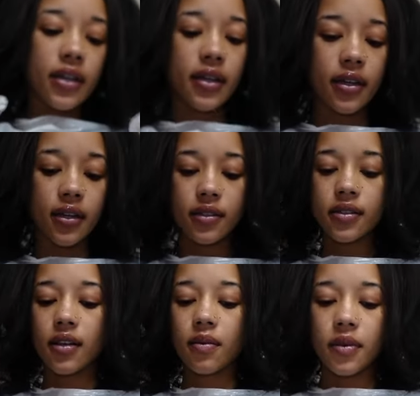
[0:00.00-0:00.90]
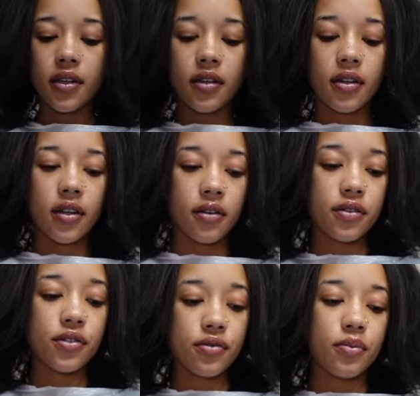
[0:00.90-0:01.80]
it's time to get down
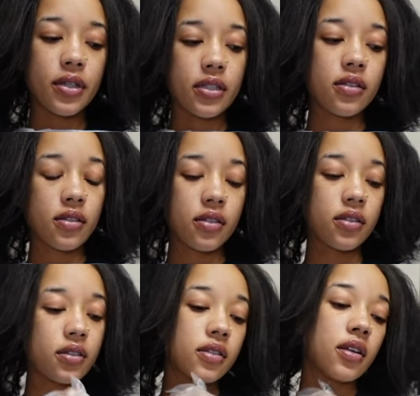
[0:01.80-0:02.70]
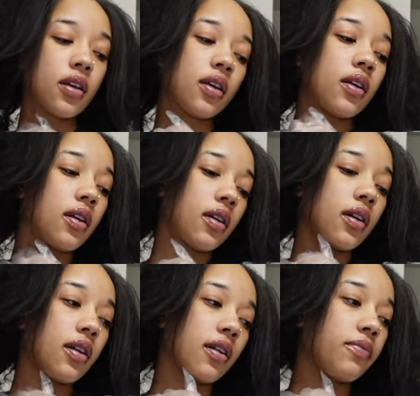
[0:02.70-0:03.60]
to business.
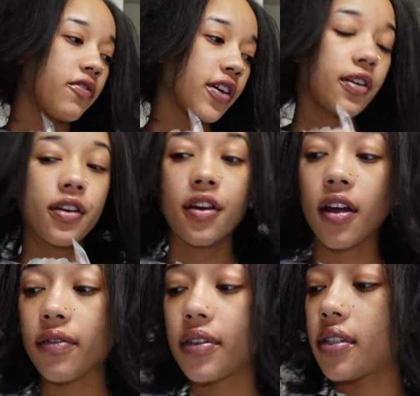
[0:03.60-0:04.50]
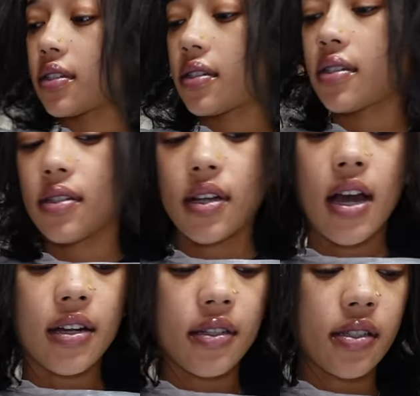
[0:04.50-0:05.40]
I'm very nervous and
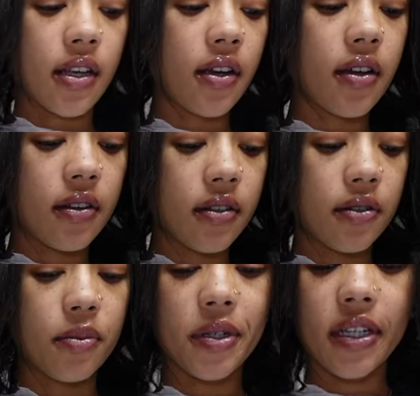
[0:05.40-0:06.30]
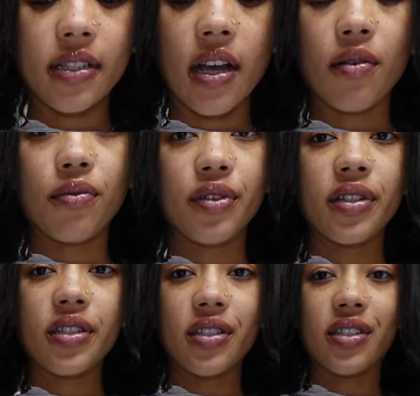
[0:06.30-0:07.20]
kind of scared a little bit because I really
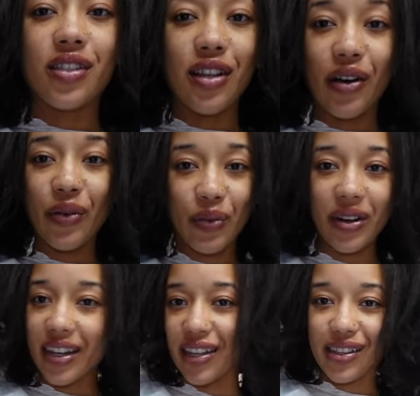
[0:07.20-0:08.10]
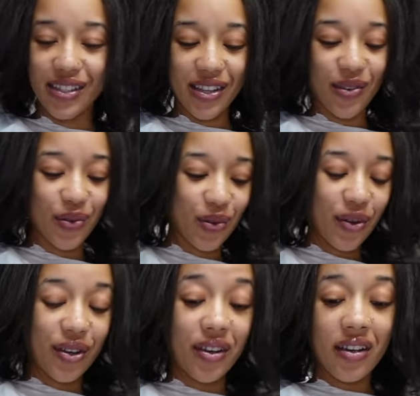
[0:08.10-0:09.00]
just don't want to get this everywhere.